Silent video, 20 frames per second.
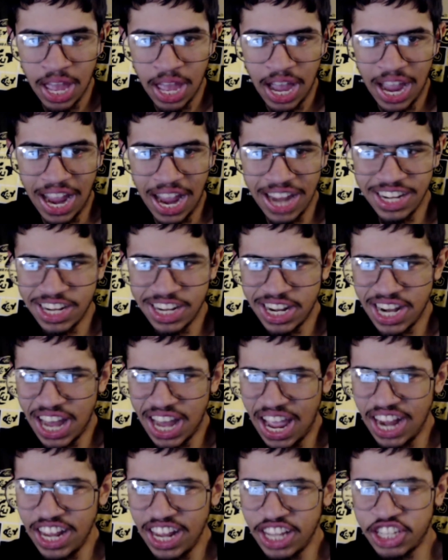I did
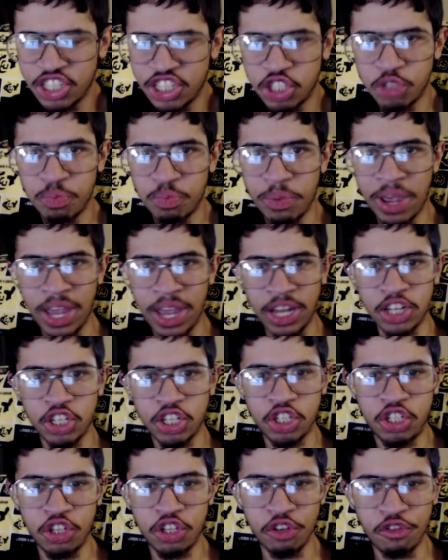not
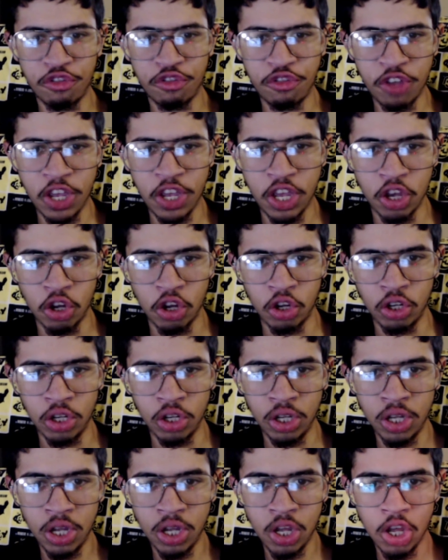expect to
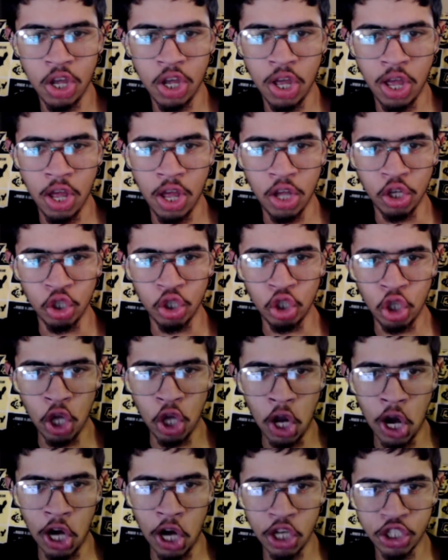feel
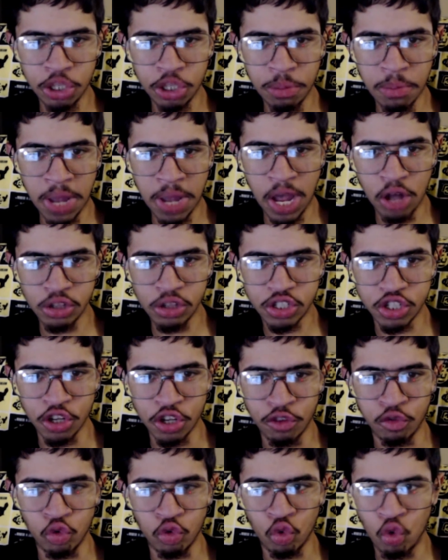large amounts
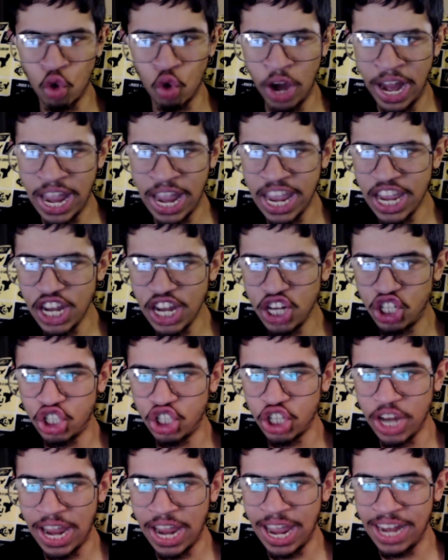of
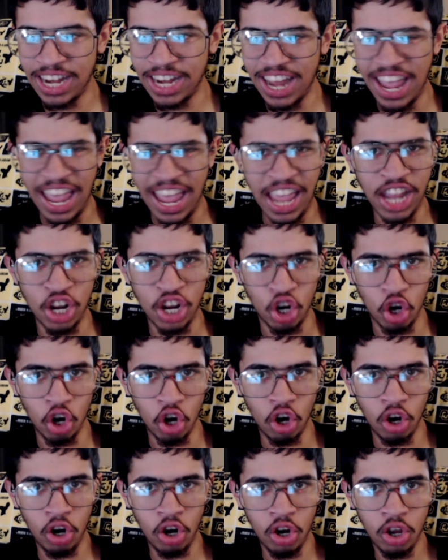rage and
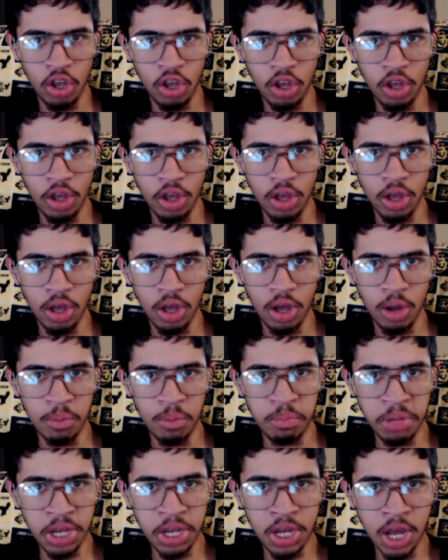anger,
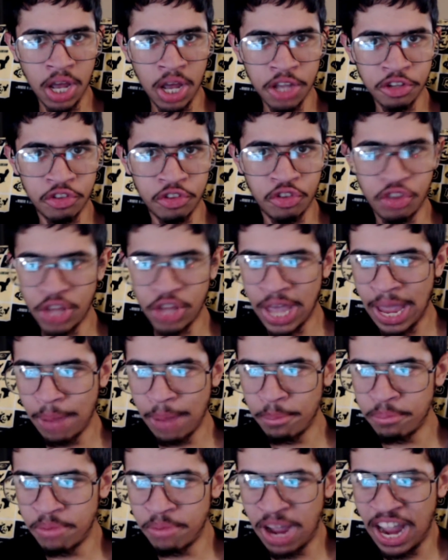because
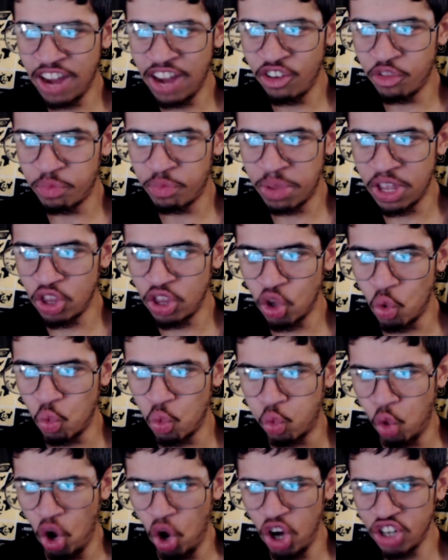that might have been the
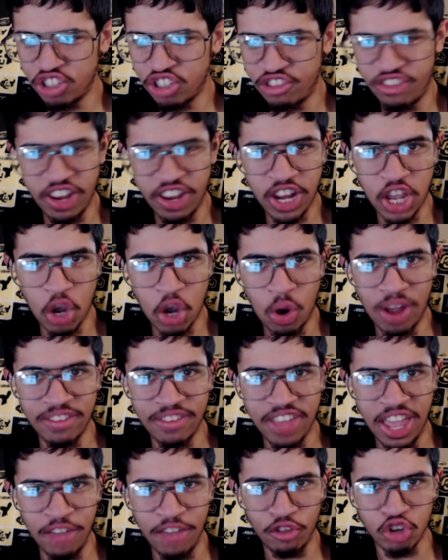worst video
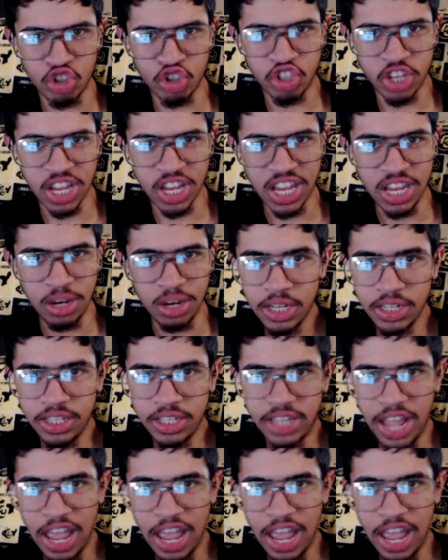I've ever seen.